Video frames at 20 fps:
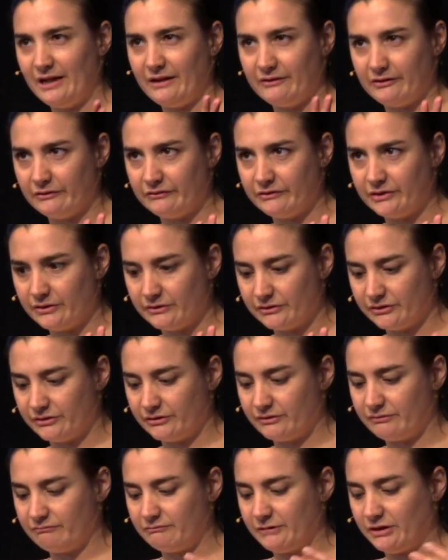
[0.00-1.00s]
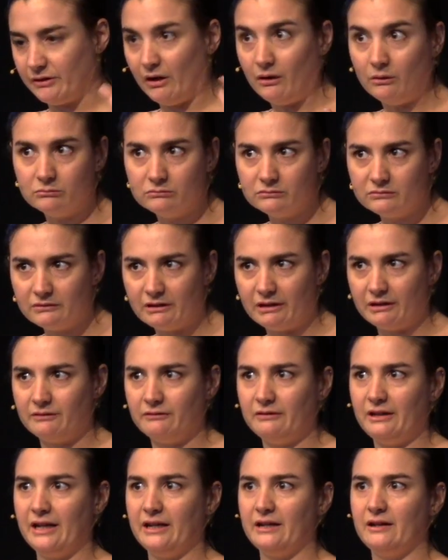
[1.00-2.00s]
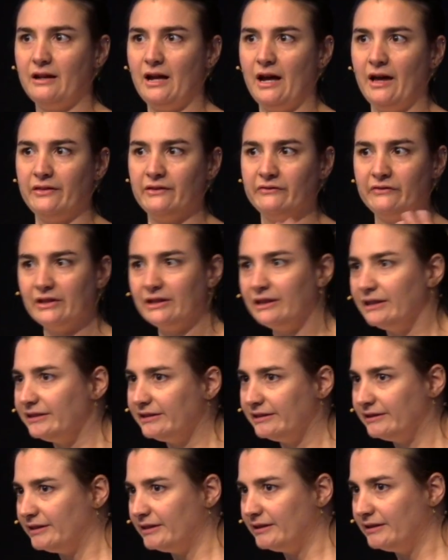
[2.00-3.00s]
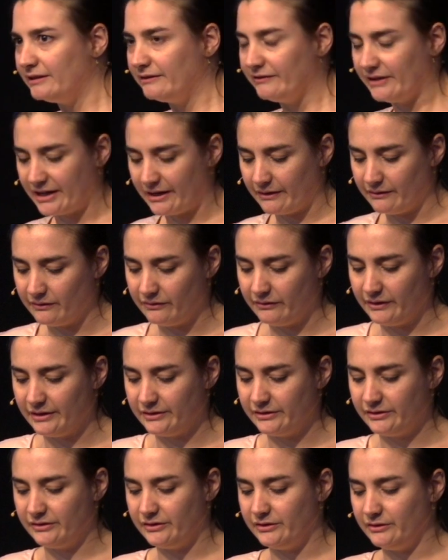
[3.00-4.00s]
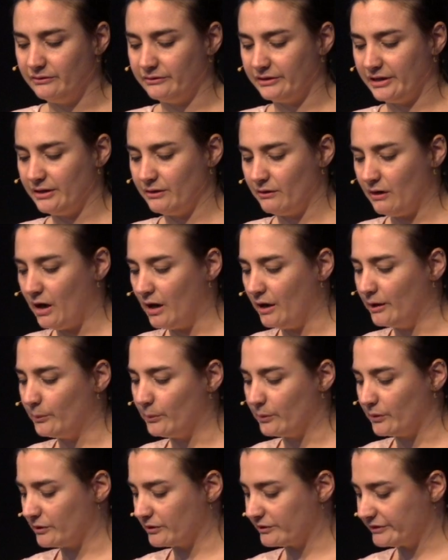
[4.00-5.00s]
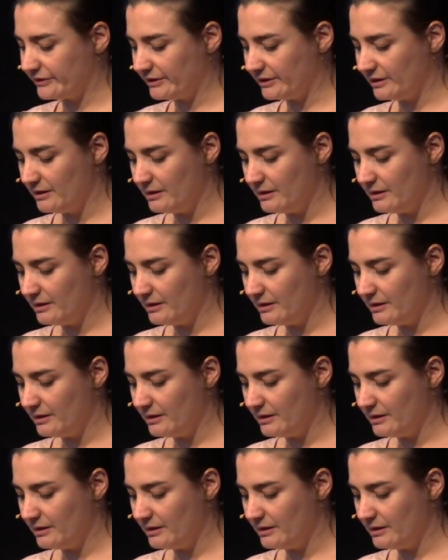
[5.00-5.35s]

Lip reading: If you've used the DOM and like add event listener and that kind of things, you already know how it works.